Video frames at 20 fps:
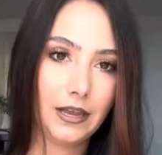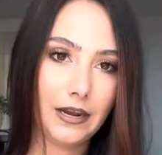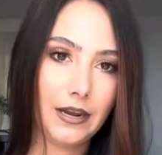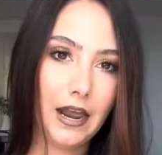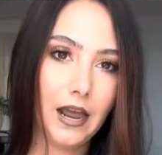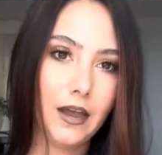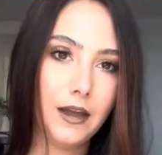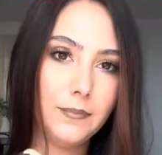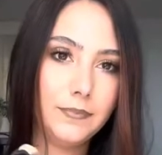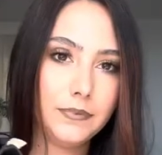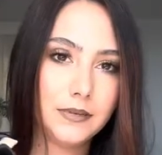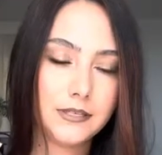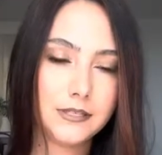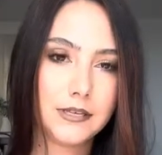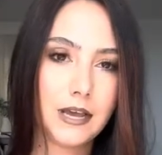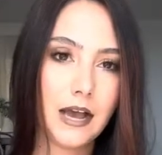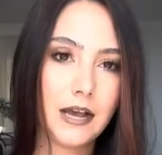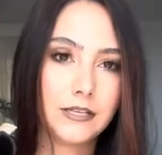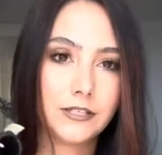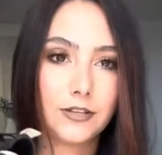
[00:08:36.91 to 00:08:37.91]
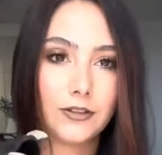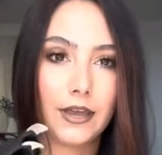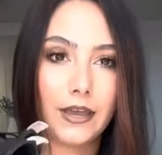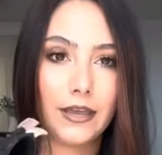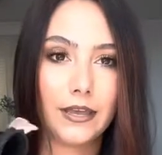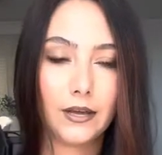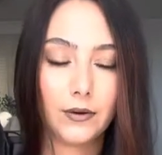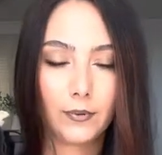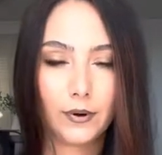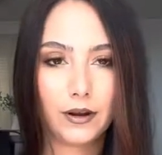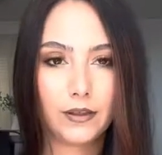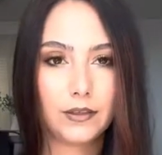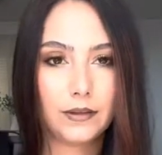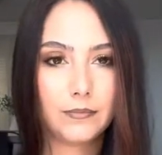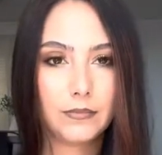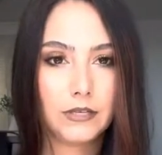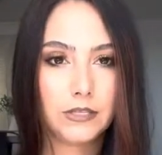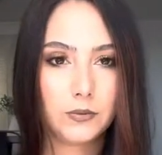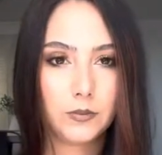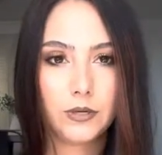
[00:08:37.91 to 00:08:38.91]
And I upped the size so that he can wear them
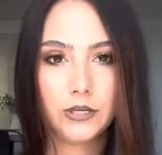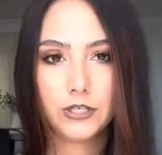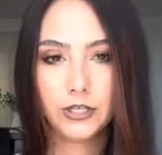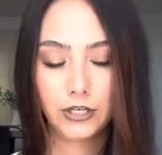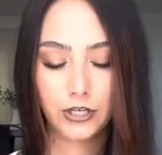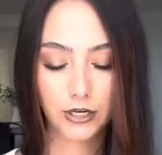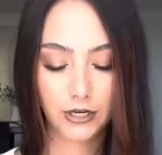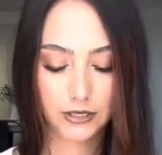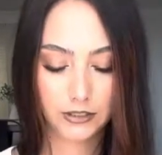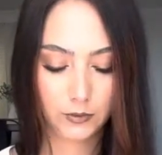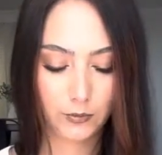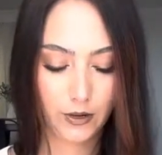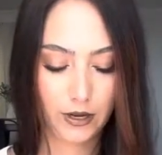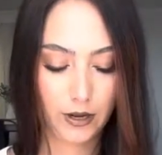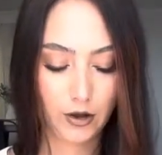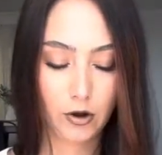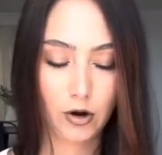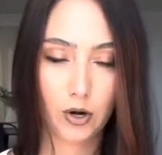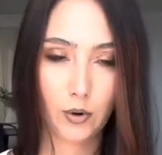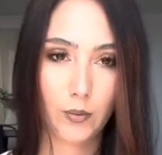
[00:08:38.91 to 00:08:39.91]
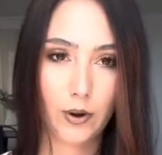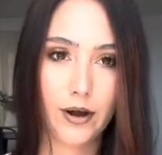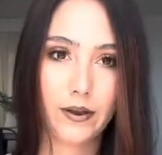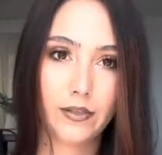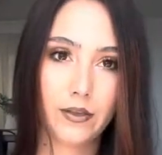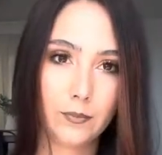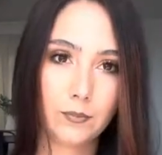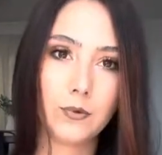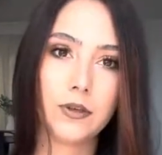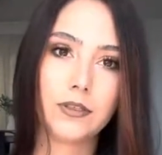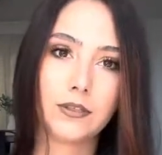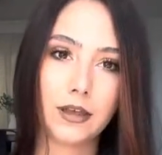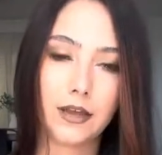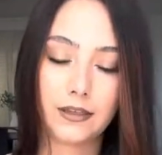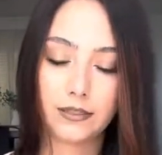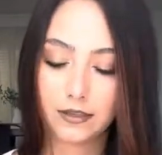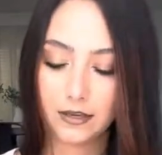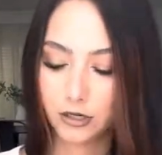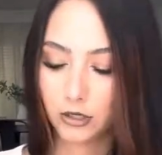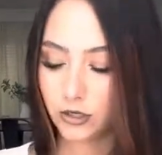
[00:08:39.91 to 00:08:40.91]
this winter as well or wear them with
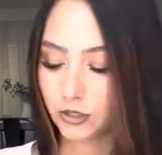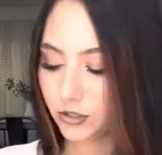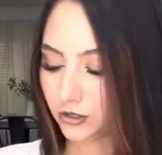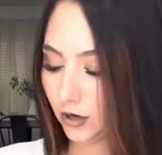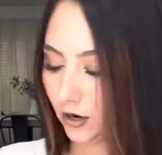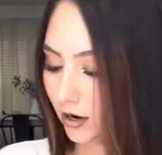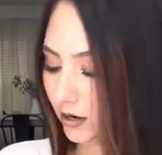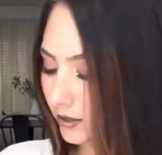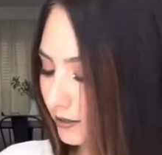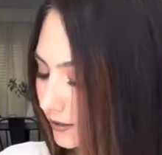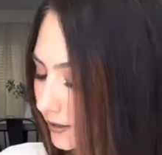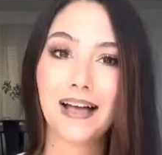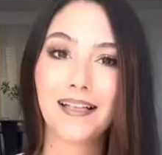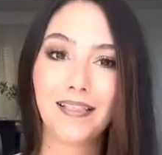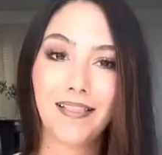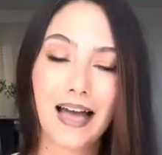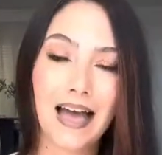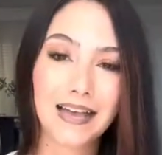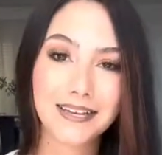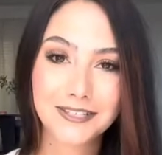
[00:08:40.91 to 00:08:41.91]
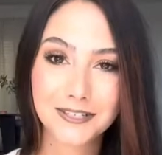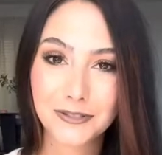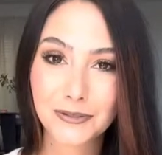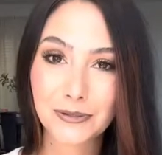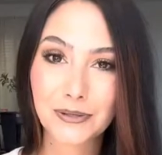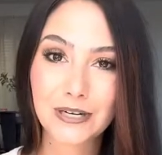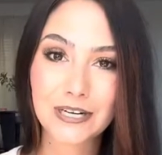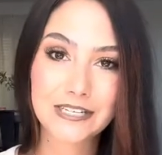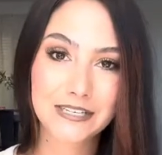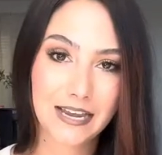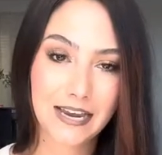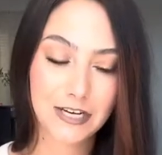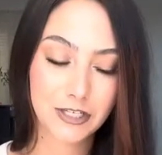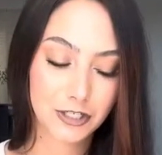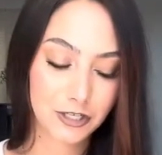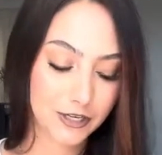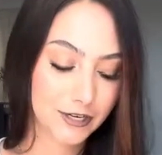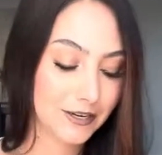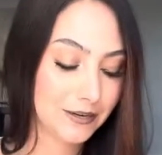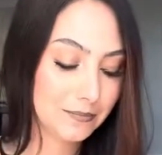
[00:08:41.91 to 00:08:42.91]
like thicker socks. My last store is
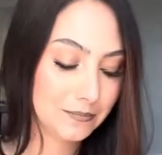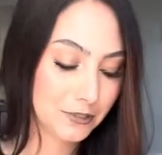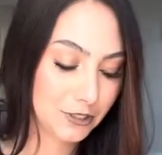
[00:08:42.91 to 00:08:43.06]
H&M.